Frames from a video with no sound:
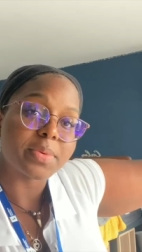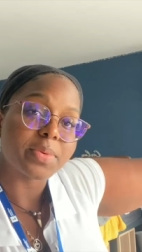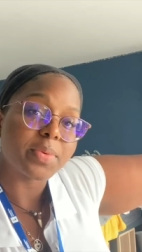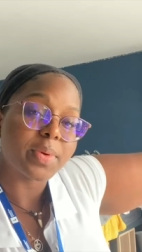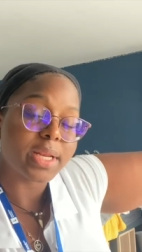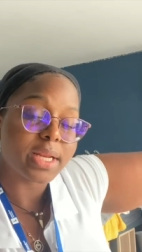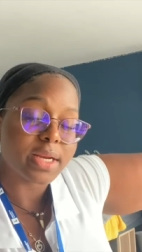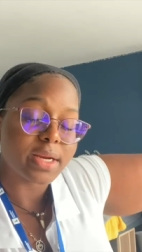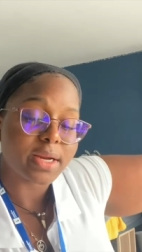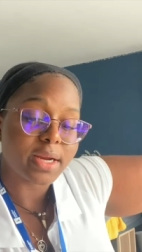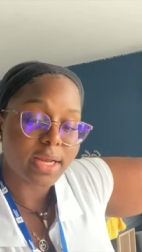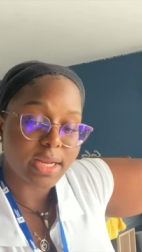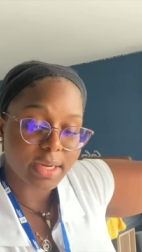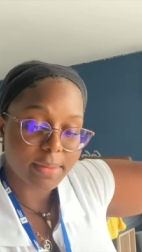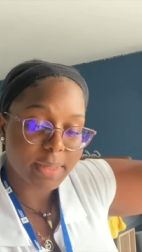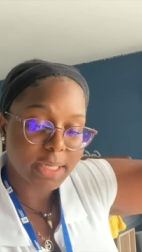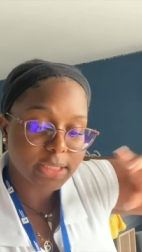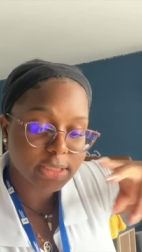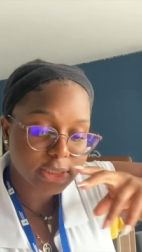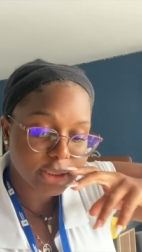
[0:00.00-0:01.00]
we went there. And I'm
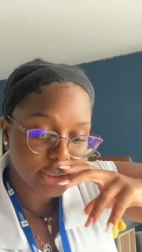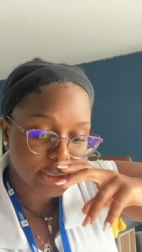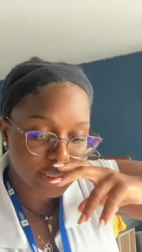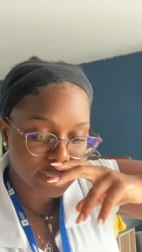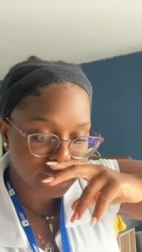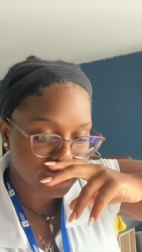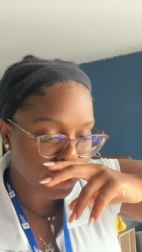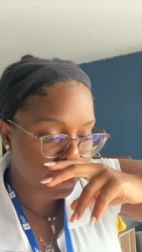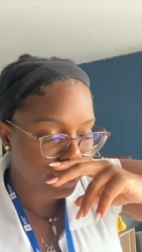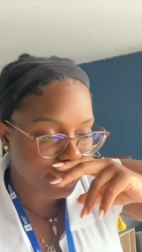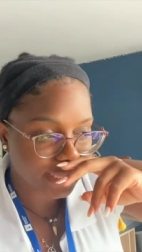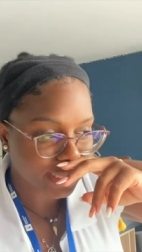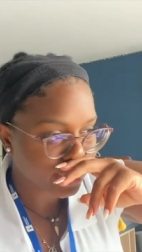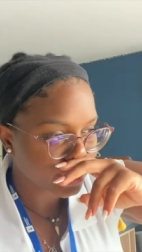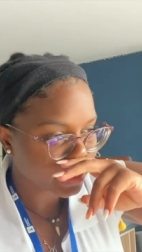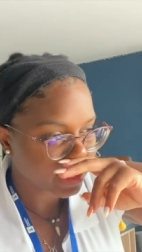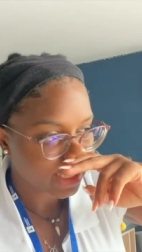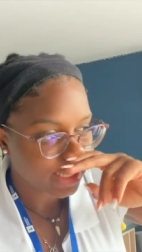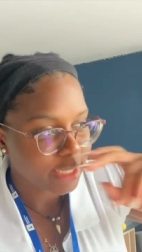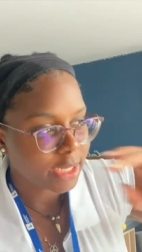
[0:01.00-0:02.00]
actually excited. Like,
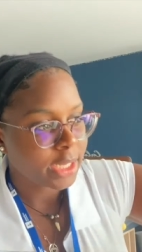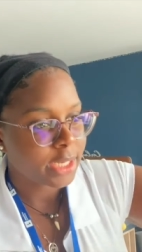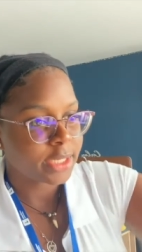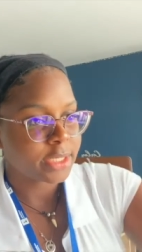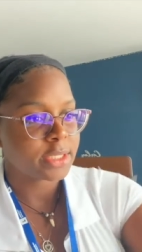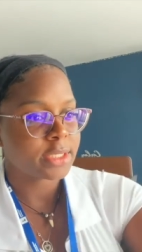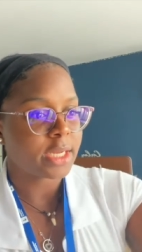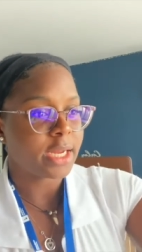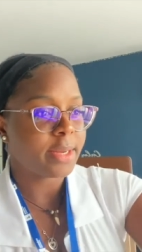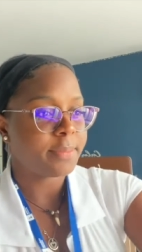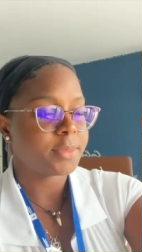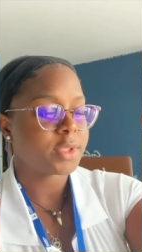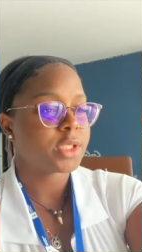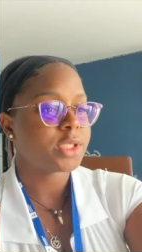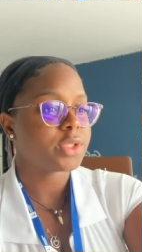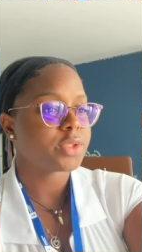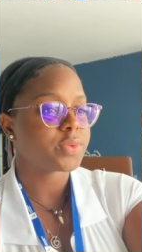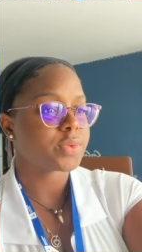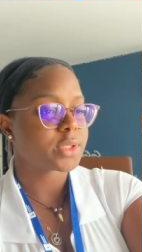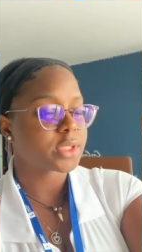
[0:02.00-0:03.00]
I'm going
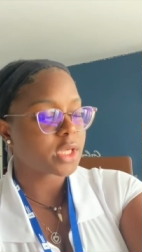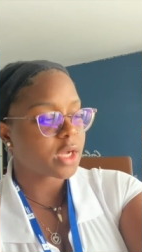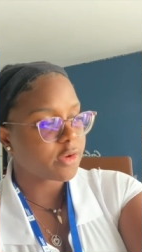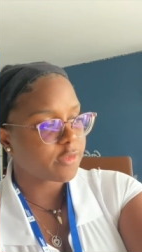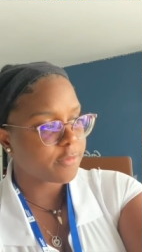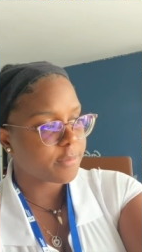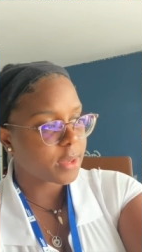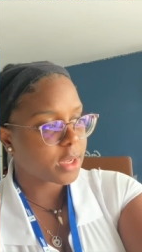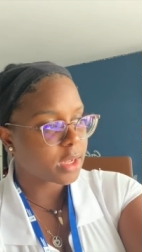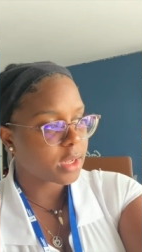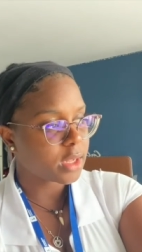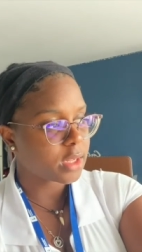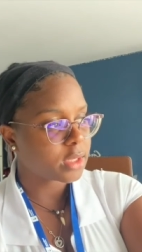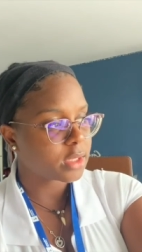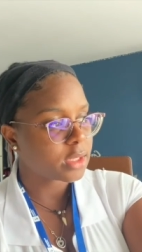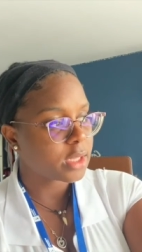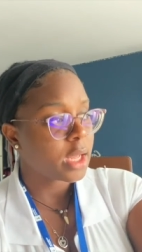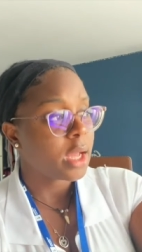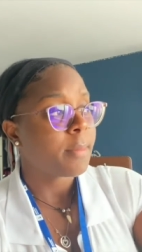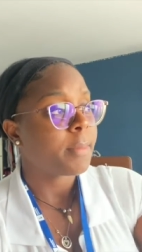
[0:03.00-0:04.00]
to do softball.